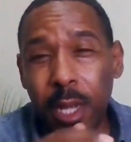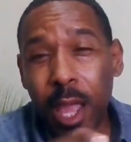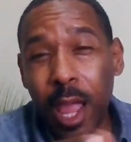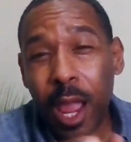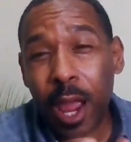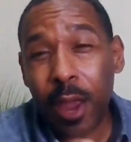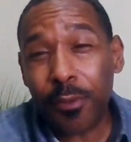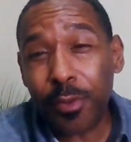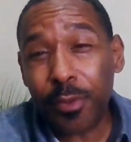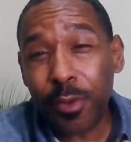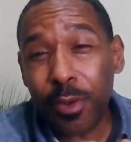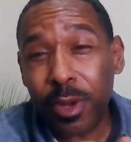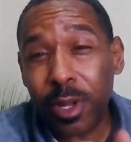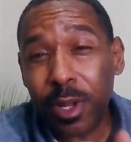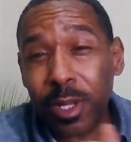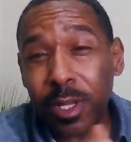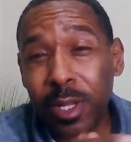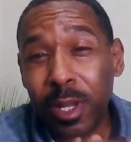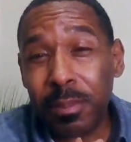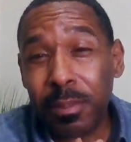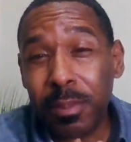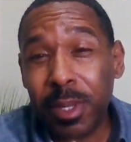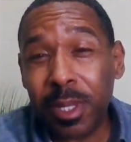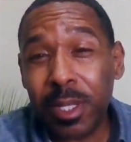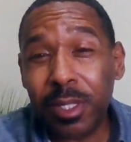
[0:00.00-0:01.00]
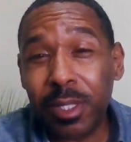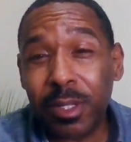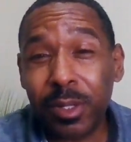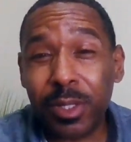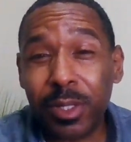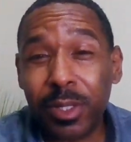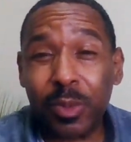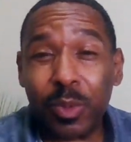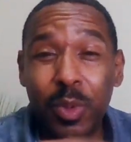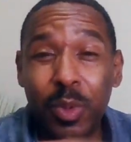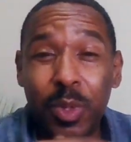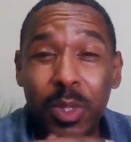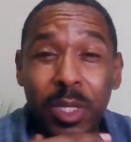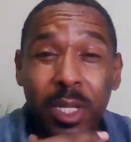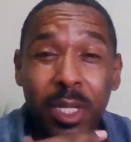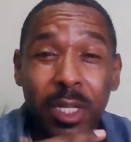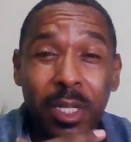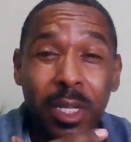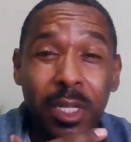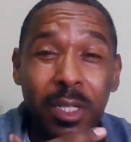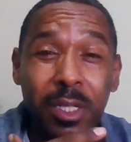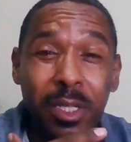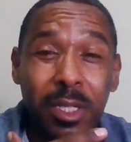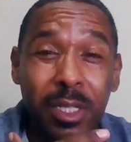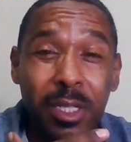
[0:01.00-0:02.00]
Afro Colombian, so someone
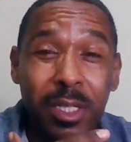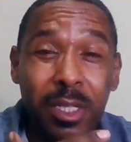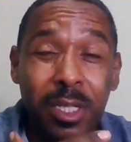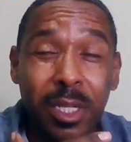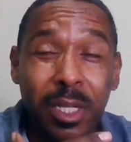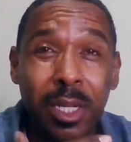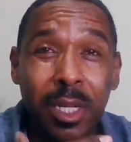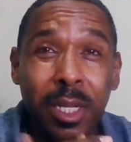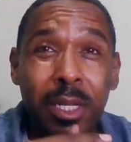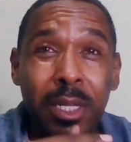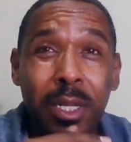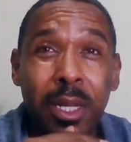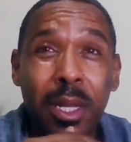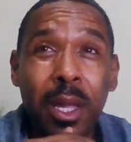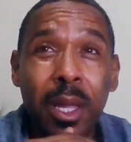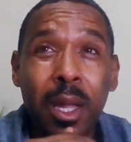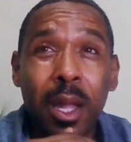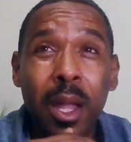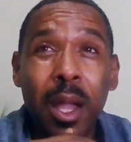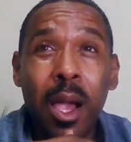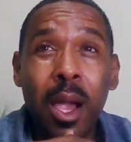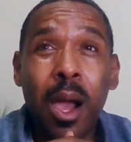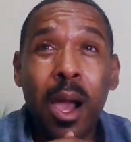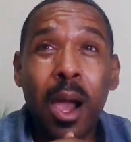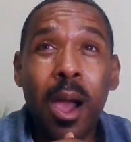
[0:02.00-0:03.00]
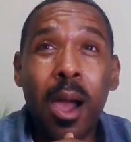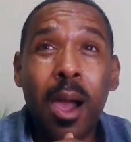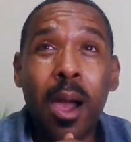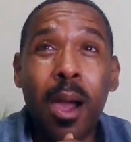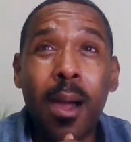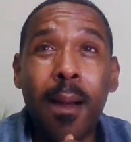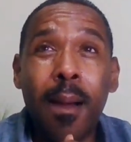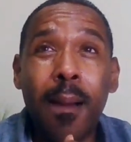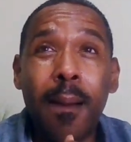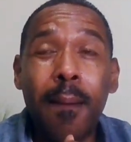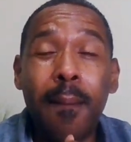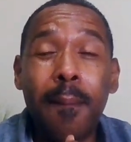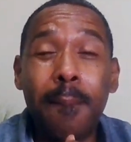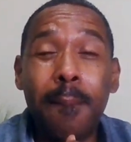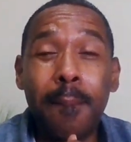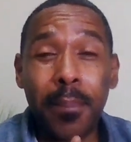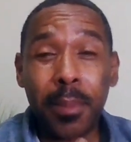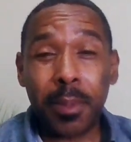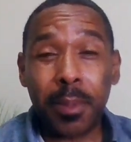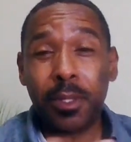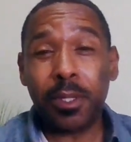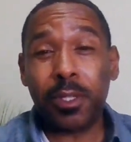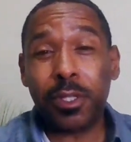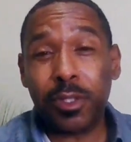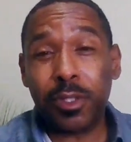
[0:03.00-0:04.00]
can understand
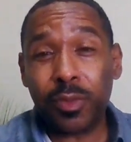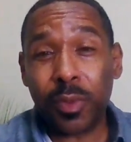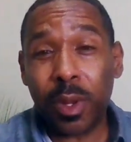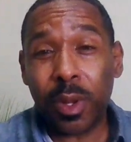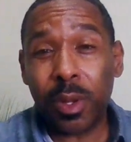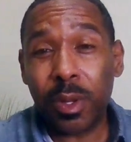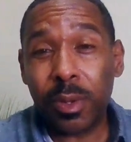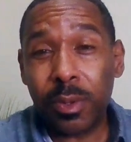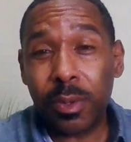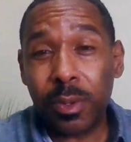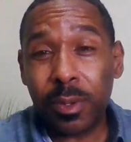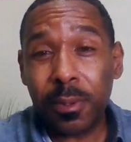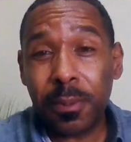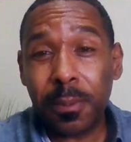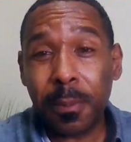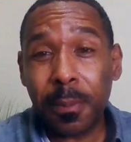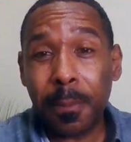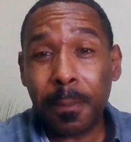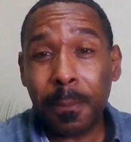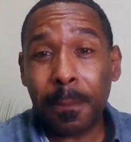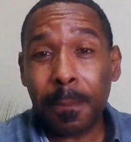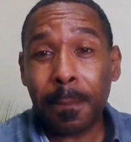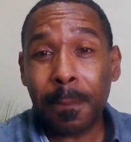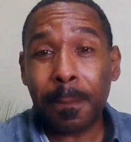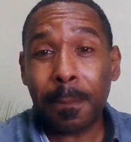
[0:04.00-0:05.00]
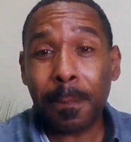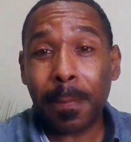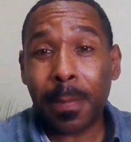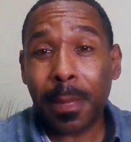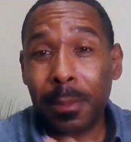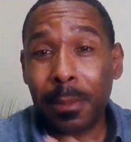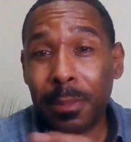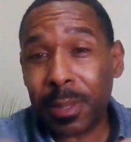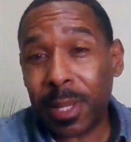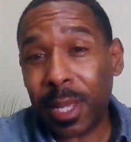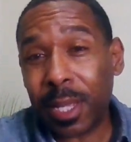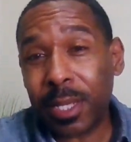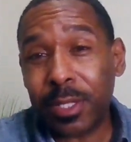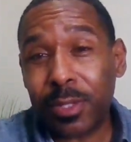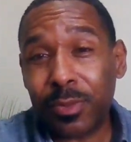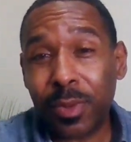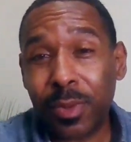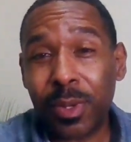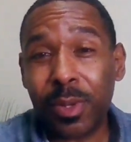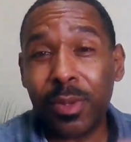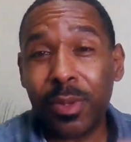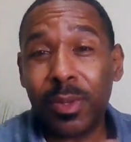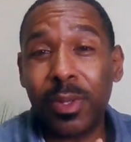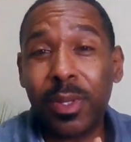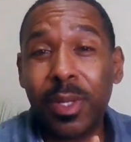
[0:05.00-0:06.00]
the struggle, black
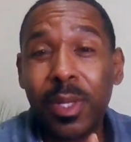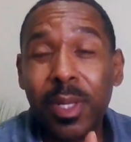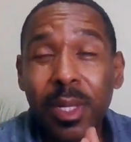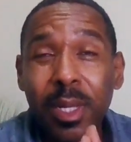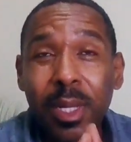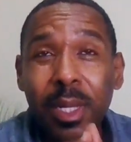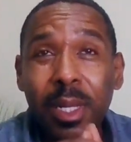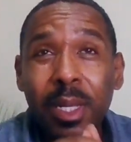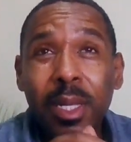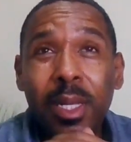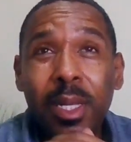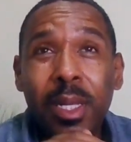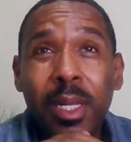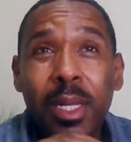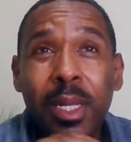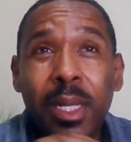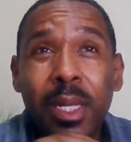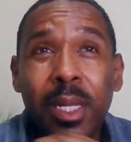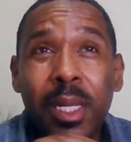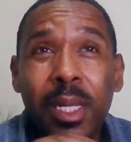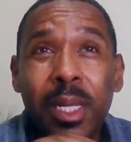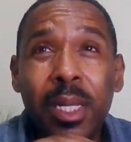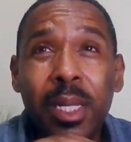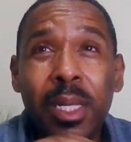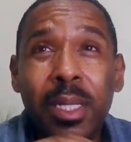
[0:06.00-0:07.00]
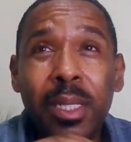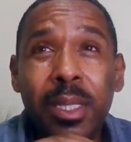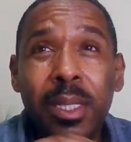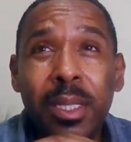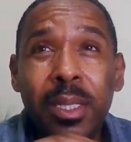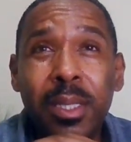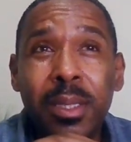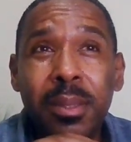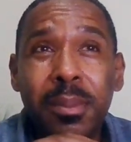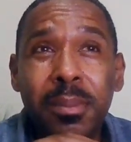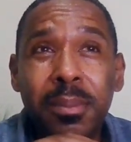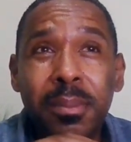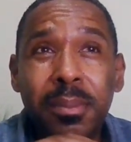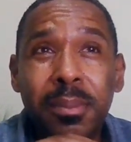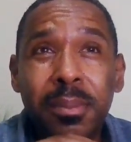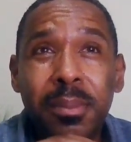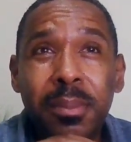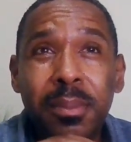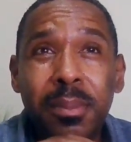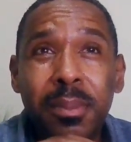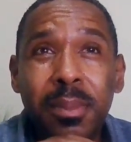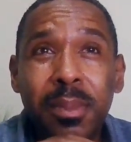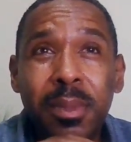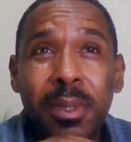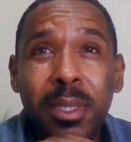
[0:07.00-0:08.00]
struggle. And
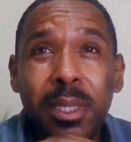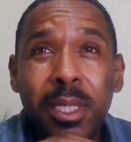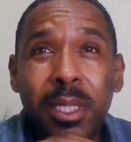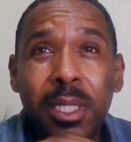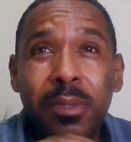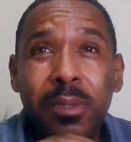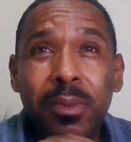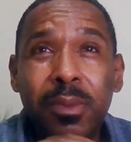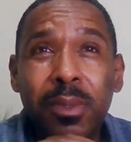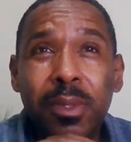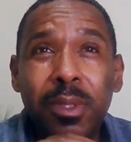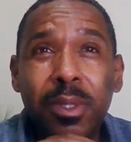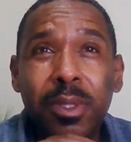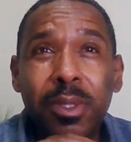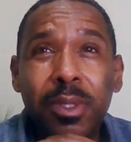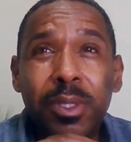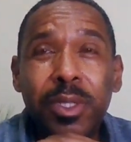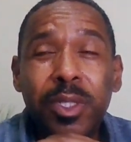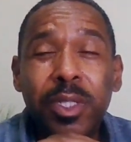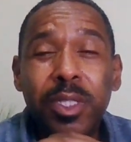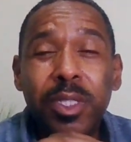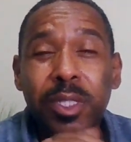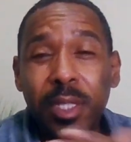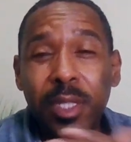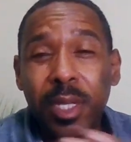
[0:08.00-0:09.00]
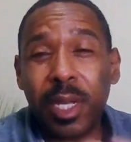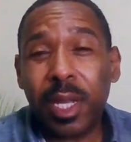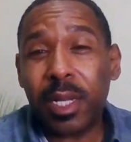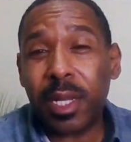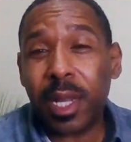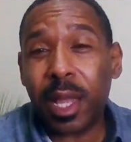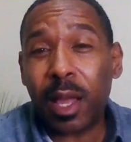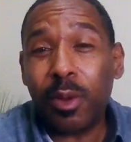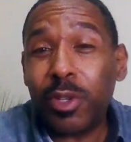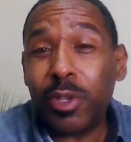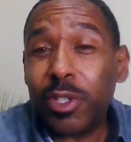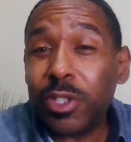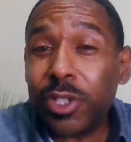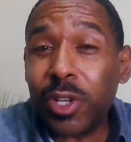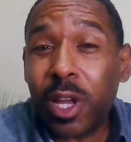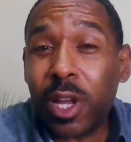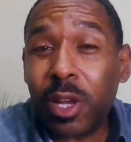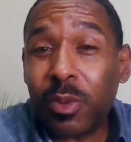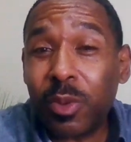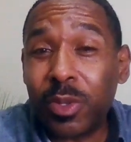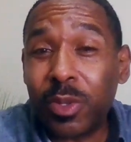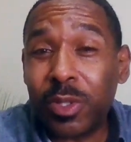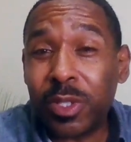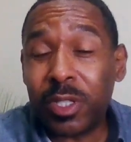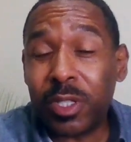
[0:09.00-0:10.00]
even though she said, I was
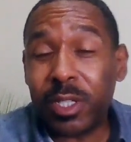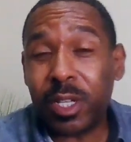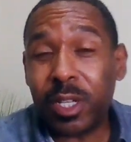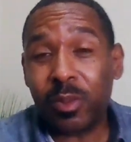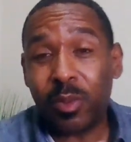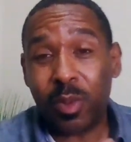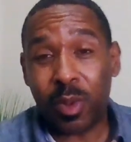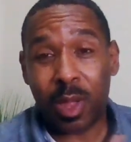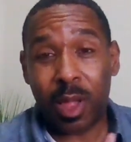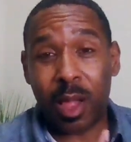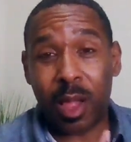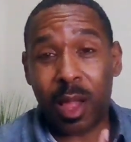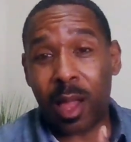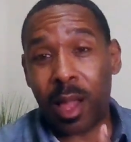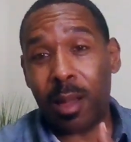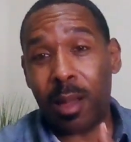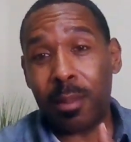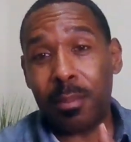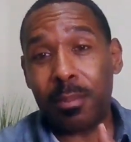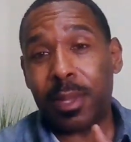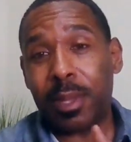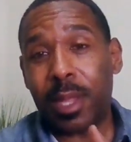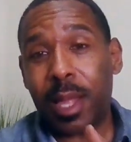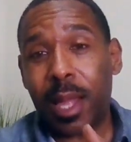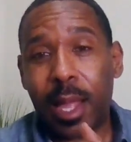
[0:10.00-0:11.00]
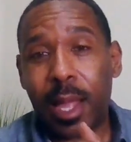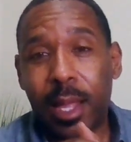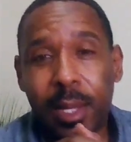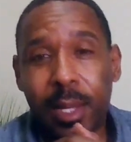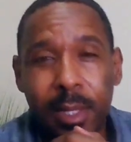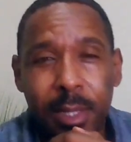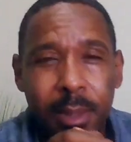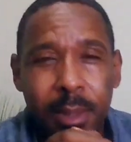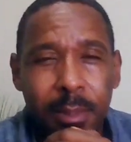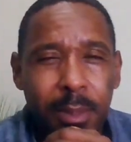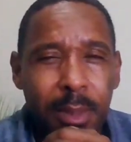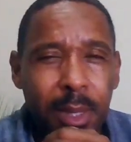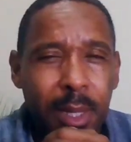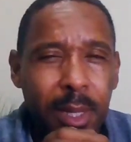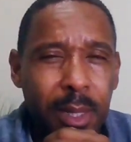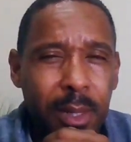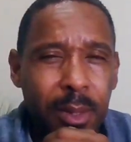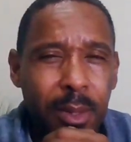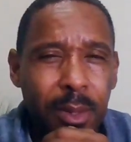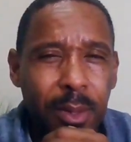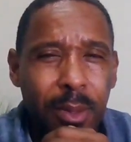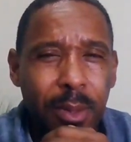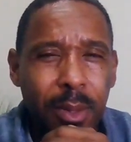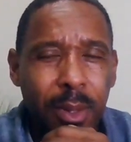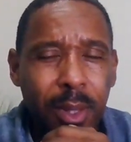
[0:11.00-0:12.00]
shocked when she said, "Well, I'm black," and I'm like,
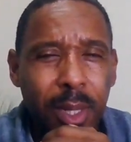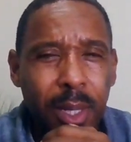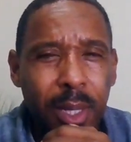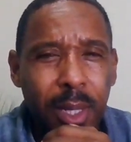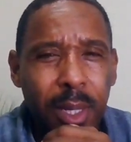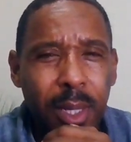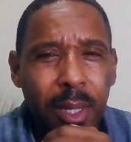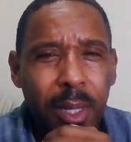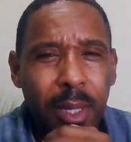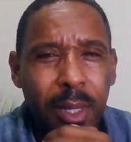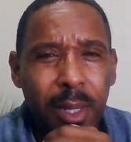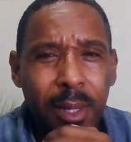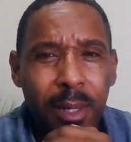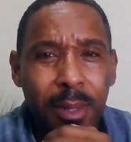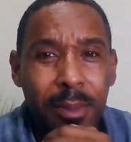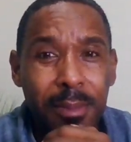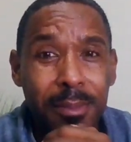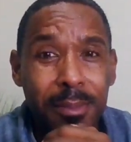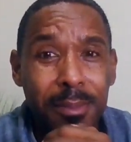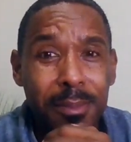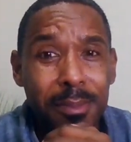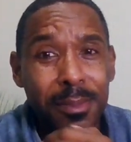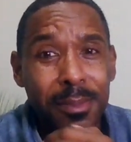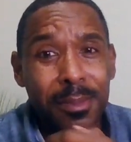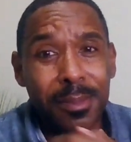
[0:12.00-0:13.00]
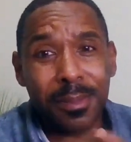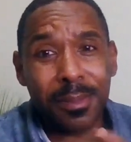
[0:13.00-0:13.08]
okay, don't